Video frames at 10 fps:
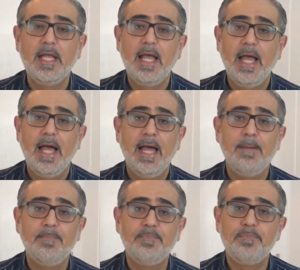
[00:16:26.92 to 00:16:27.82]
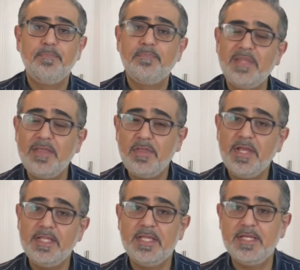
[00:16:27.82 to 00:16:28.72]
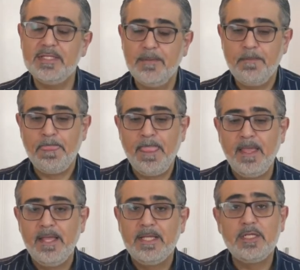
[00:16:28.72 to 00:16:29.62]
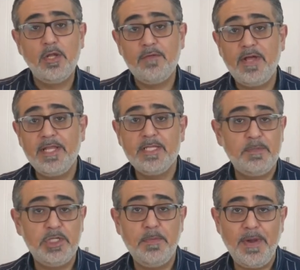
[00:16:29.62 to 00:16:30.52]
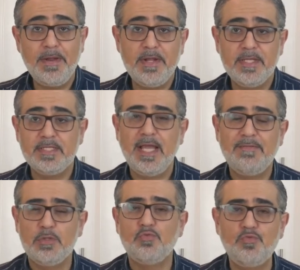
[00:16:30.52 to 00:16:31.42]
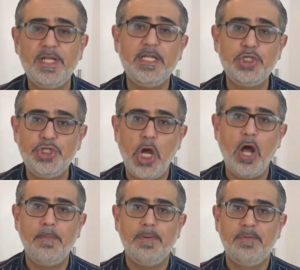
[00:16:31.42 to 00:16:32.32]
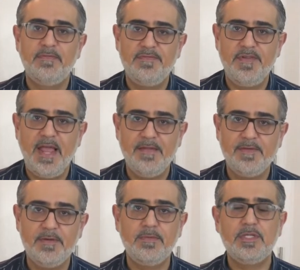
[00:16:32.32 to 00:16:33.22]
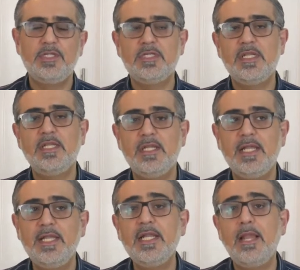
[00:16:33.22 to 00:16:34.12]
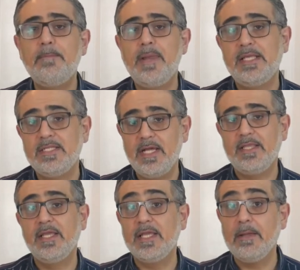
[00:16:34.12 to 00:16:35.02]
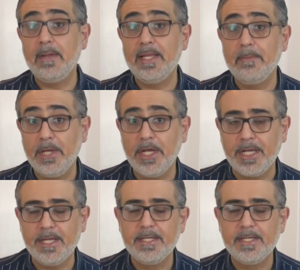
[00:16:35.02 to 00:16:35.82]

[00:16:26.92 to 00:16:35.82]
The other thing it does is a lot of onions, especially brown onions, they have this really sharp flavor, which is a little unpleasant, I think, in a burger.